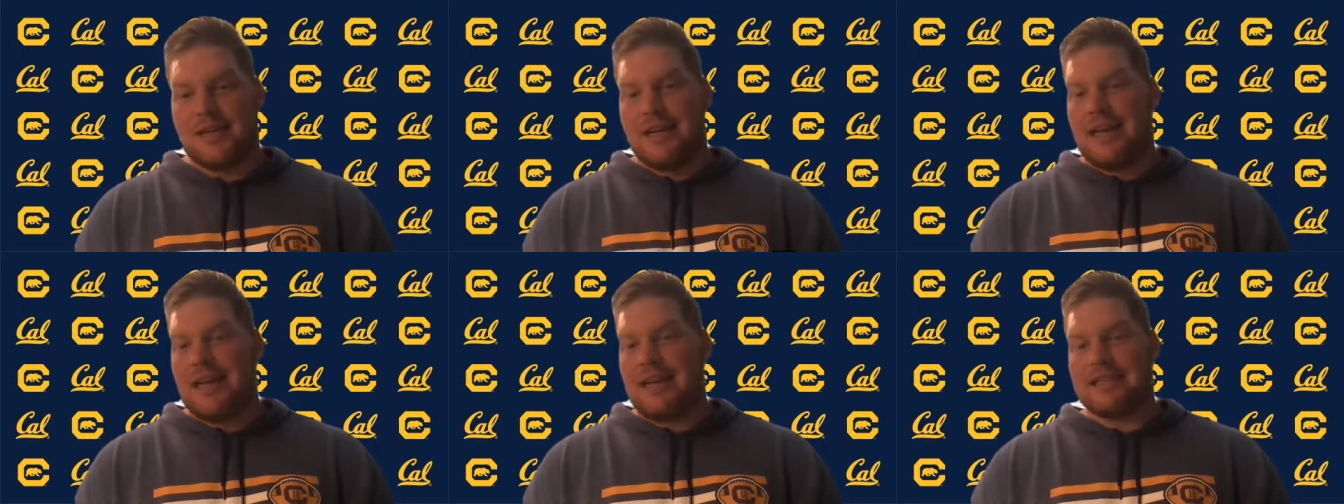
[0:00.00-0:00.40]

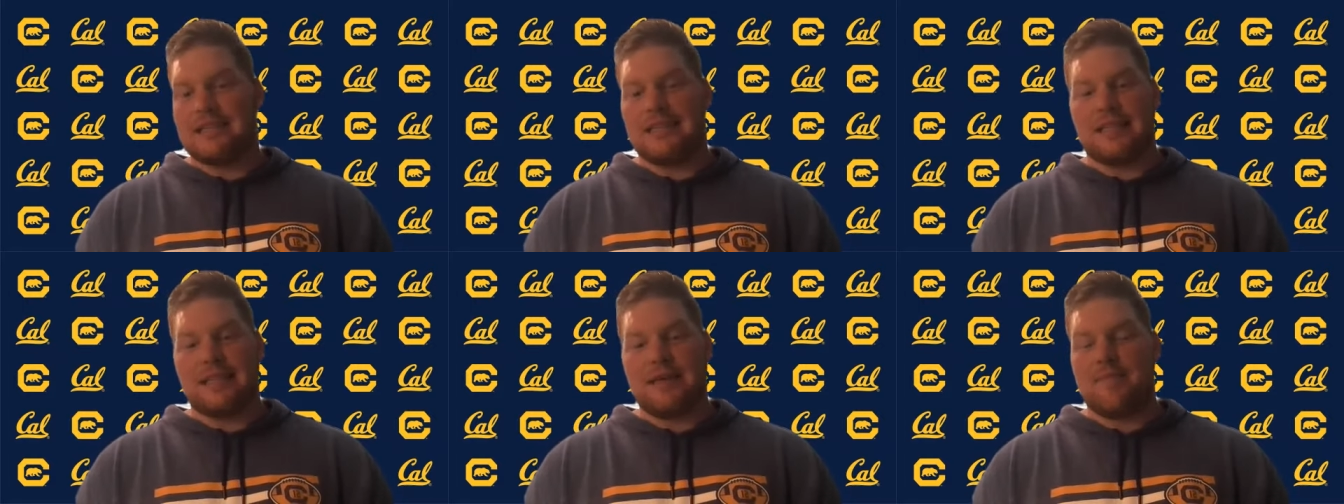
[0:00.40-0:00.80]
It
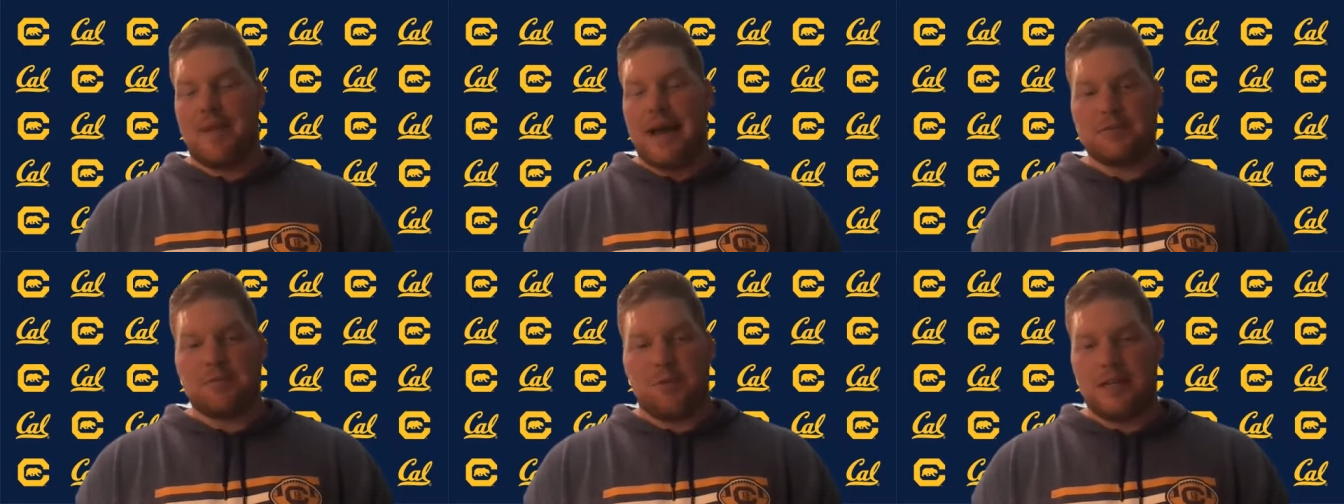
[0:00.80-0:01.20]
is the
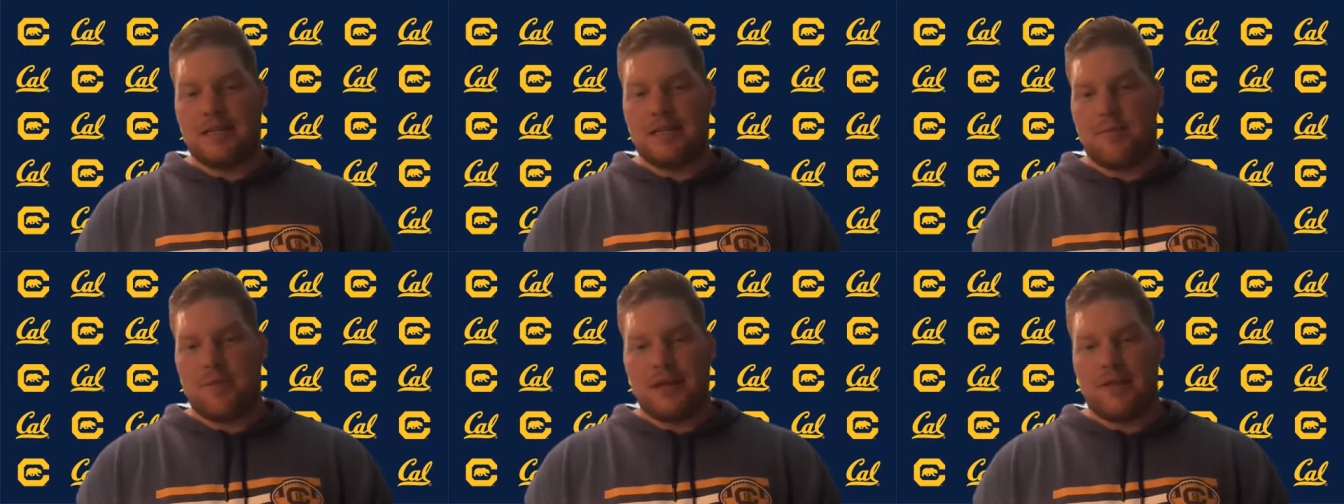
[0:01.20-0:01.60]
best place
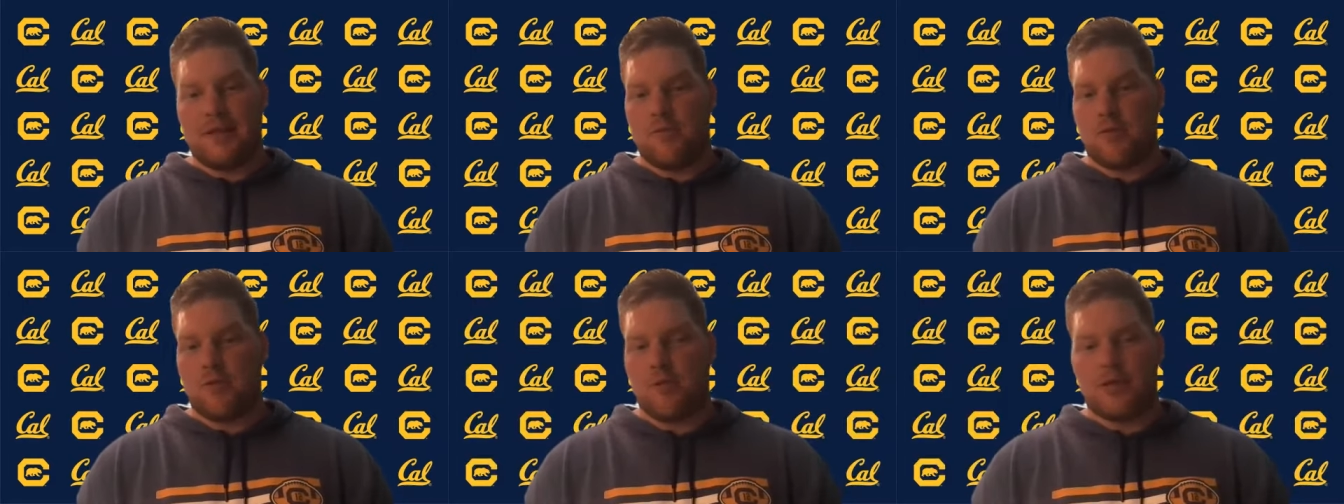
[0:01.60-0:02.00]
to be in the
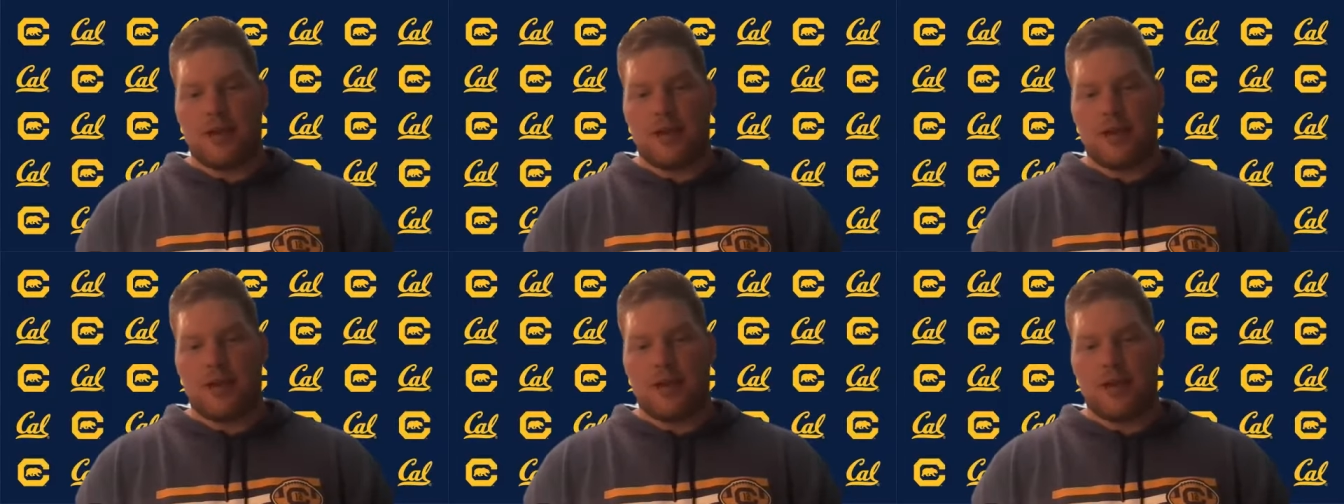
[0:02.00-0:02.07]
world.